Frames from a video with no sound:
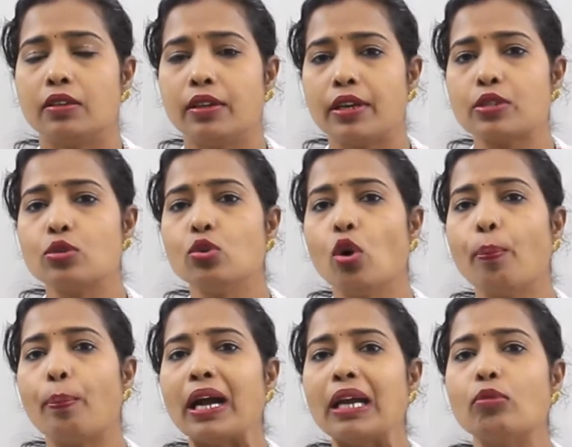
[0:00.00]
there is
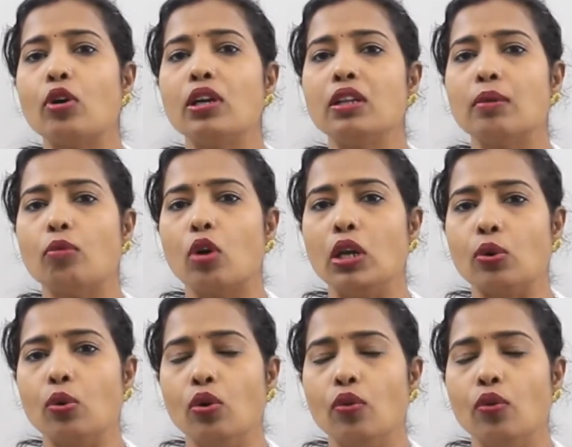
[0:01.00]
no pi bond in the molecule.